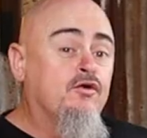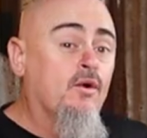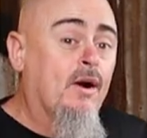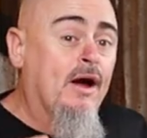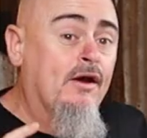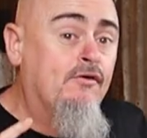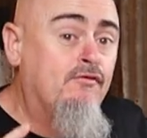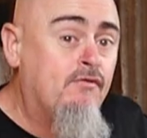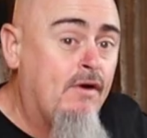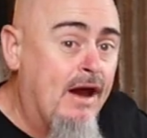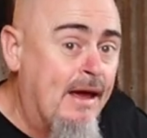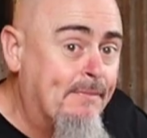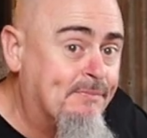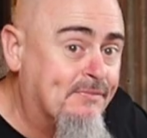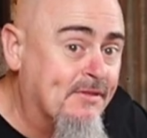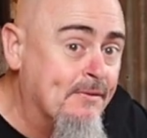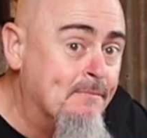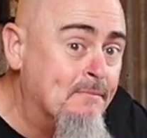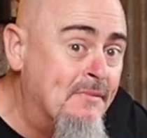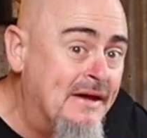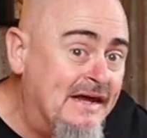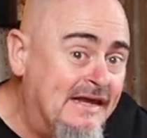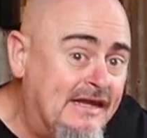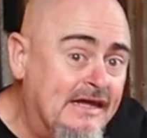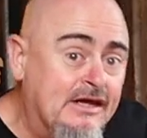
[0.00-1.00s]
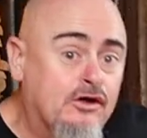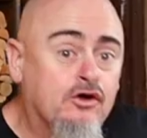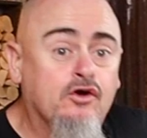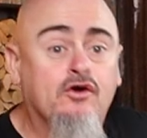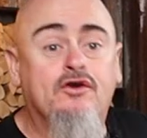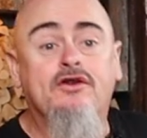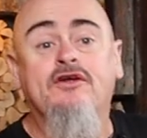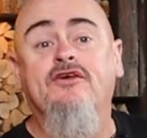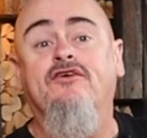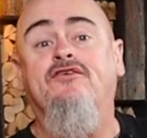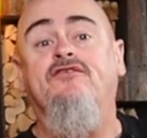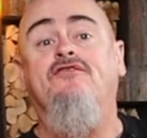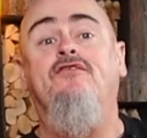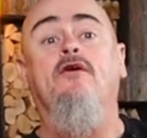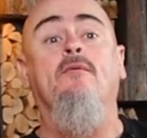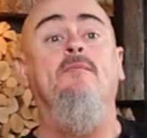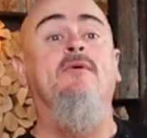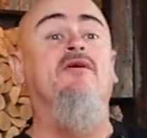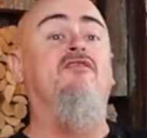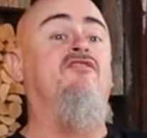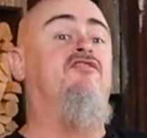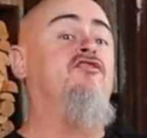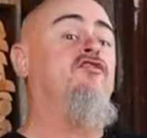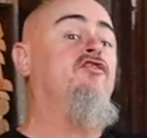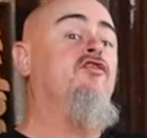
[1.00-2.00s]
to unwrap the meaty goodness from
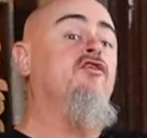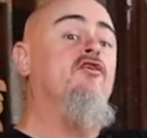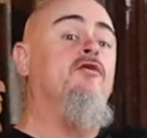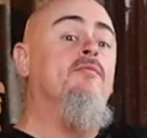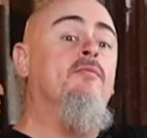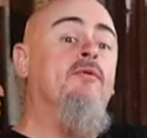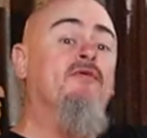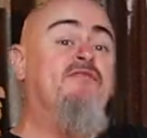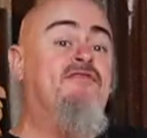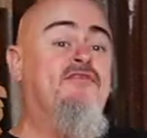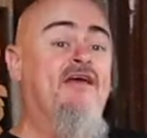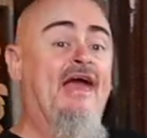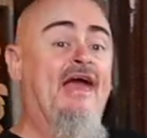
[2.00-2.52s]
its tomb of